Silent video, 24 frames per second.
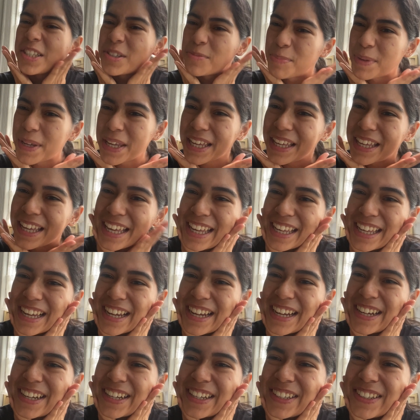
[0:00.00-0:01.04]
speaking
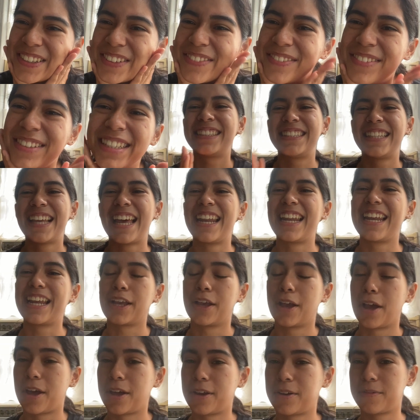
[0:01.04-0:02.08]
of
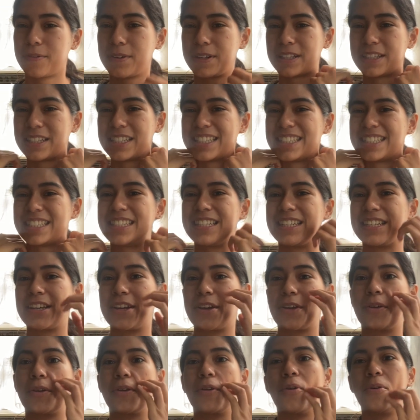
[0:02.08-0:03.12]
setting unrealistic
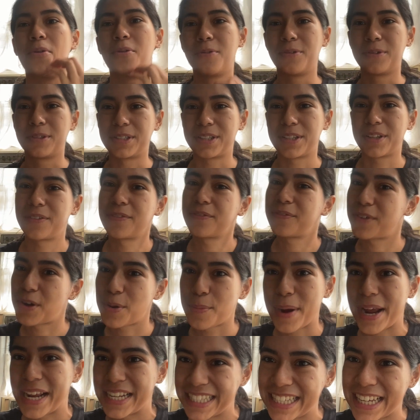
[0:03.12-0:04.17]
goals for
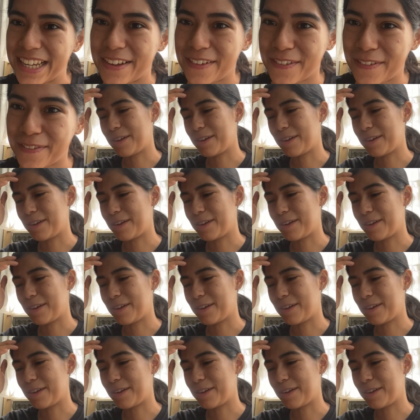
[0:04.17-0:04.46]
myself,